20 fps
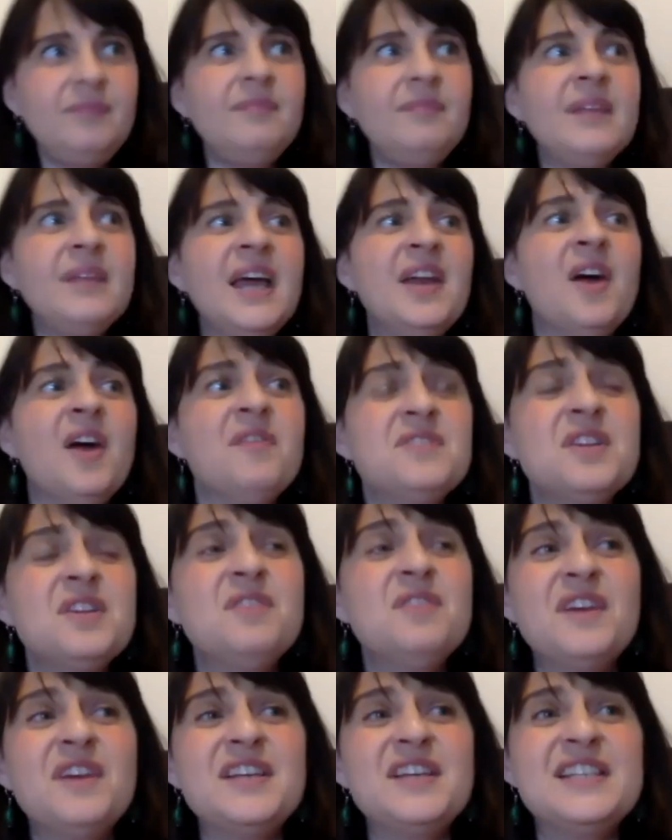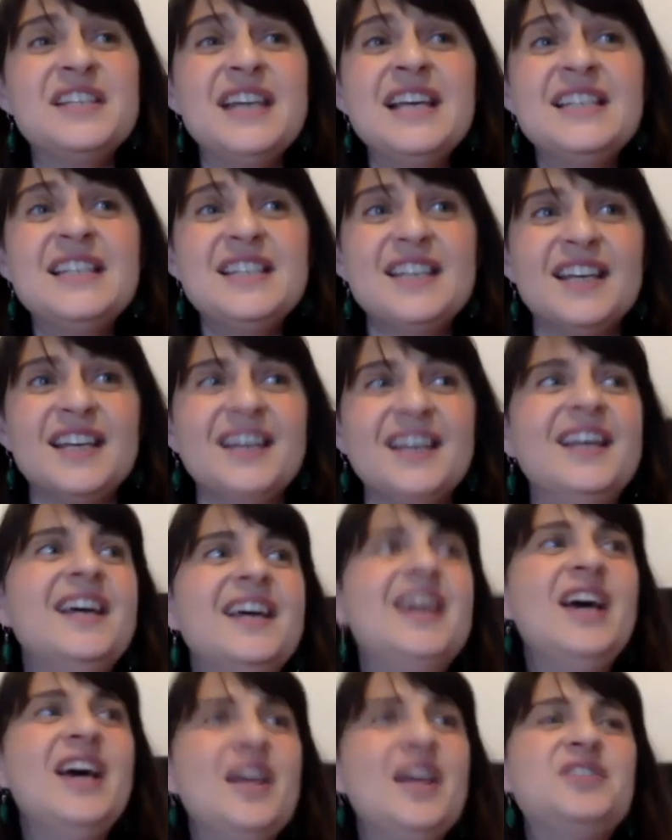And after the first lesson,
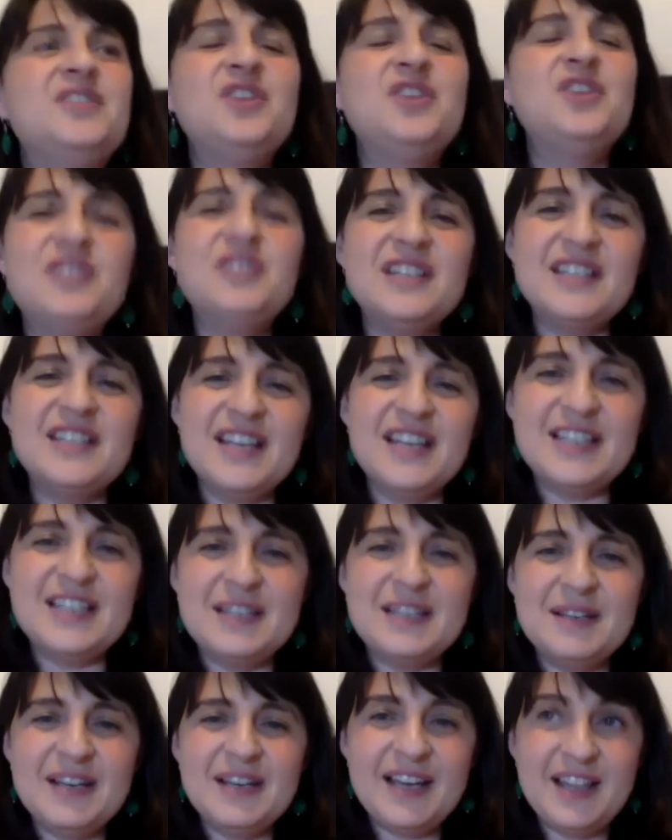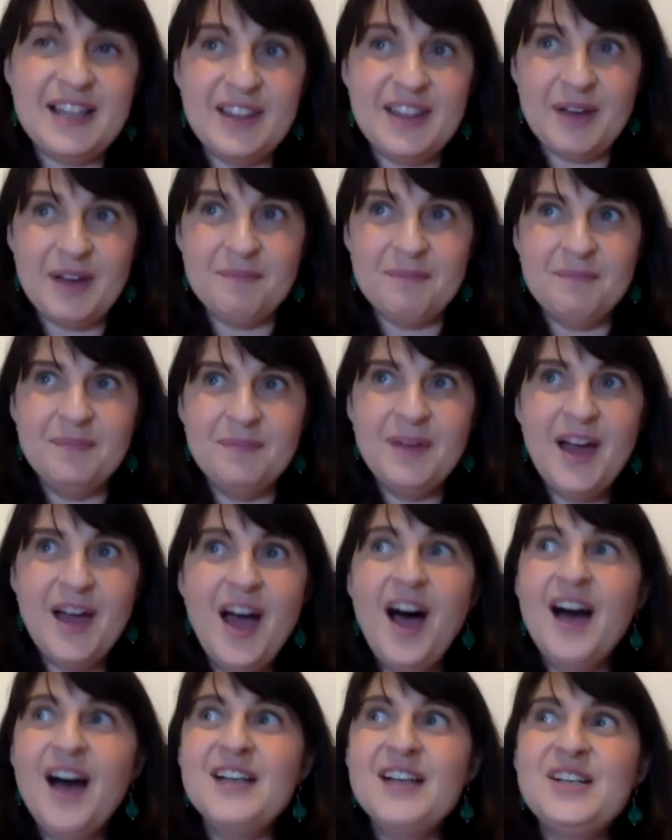the tutor said to them,
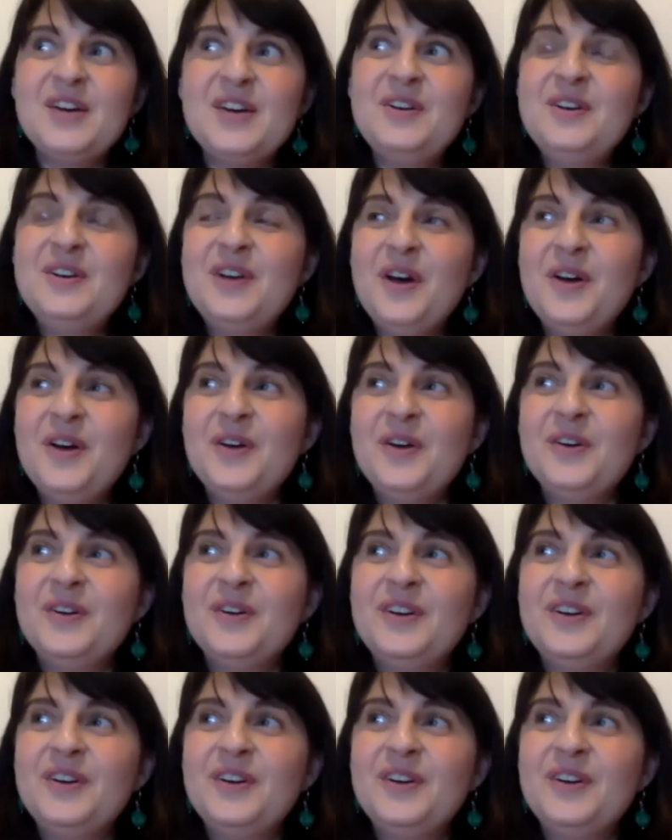I don't know